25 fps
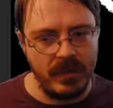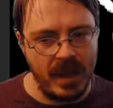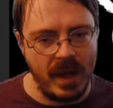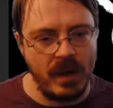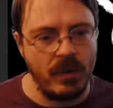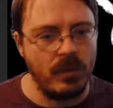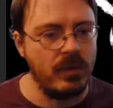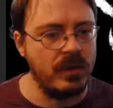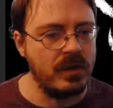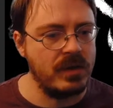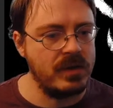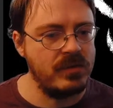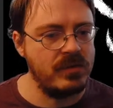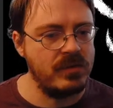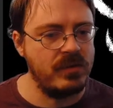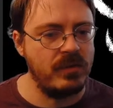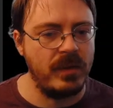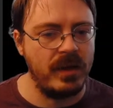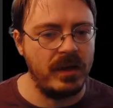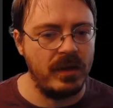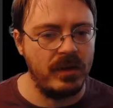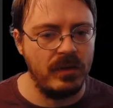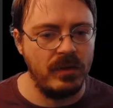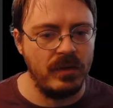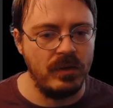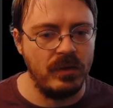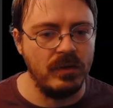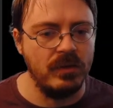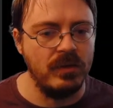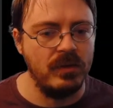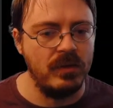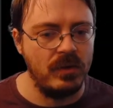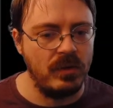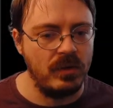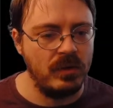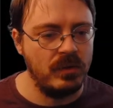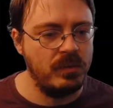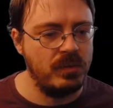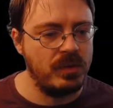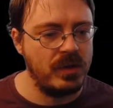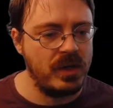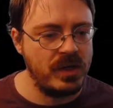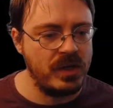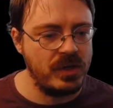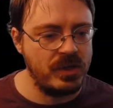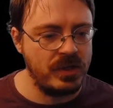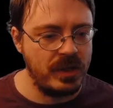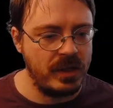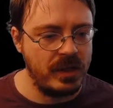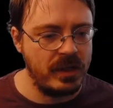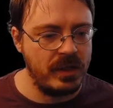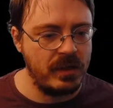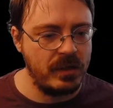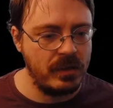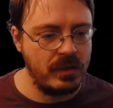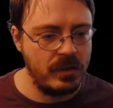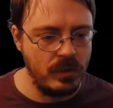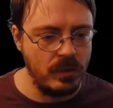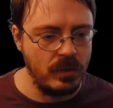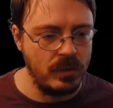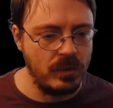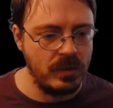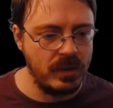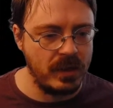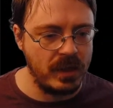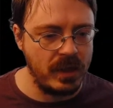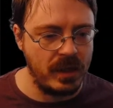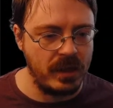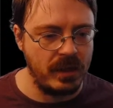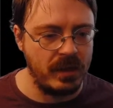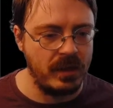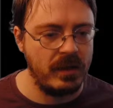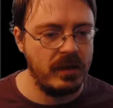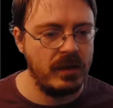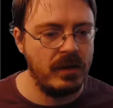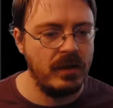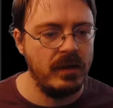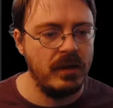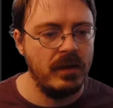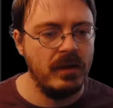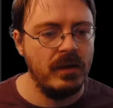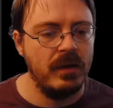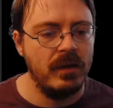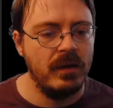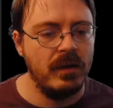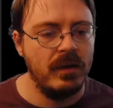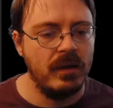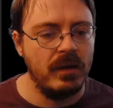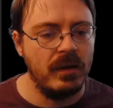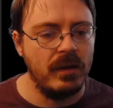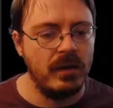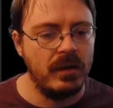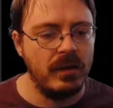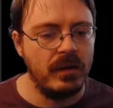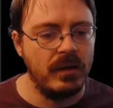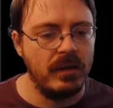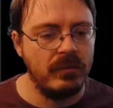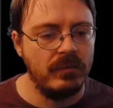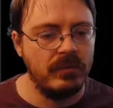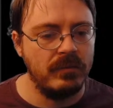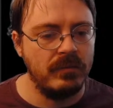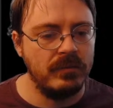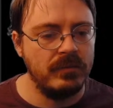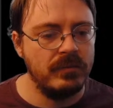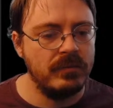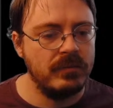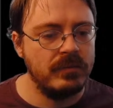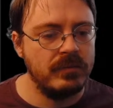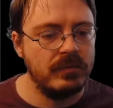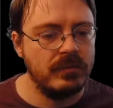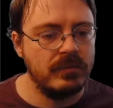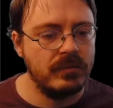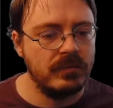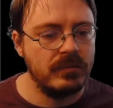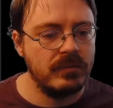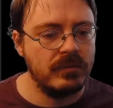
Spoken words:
that works for me. Old brush ink, cool, got it. Um,